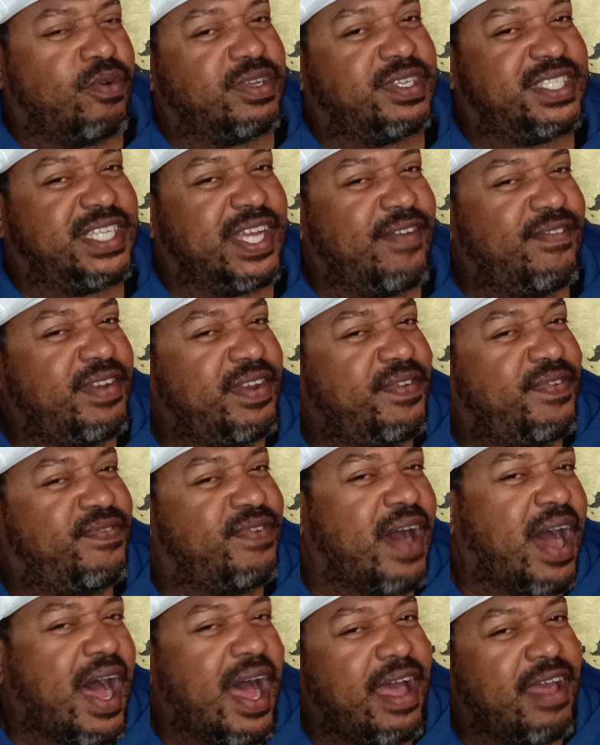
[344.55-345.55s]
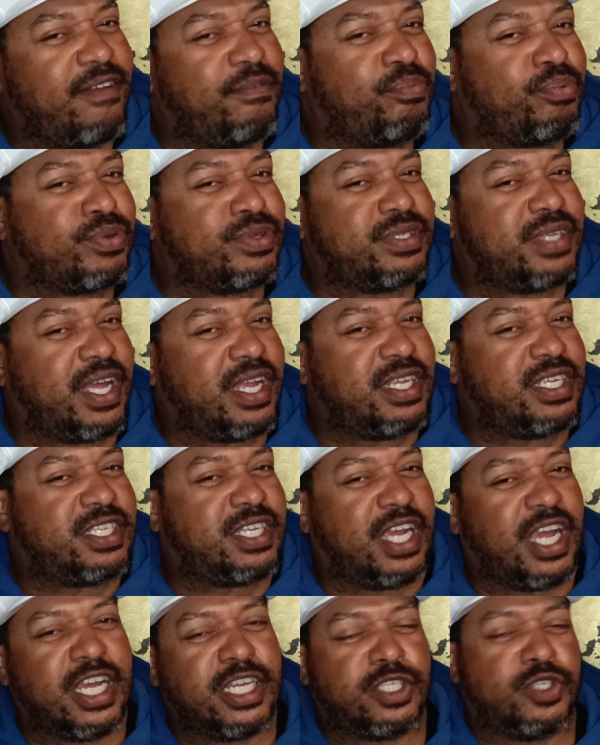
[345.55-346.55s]
or 75%
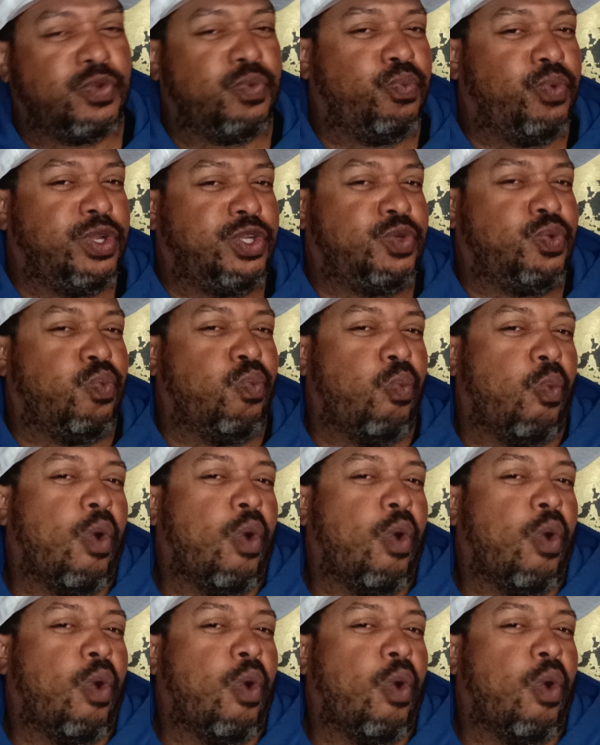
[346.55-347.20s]
chance of which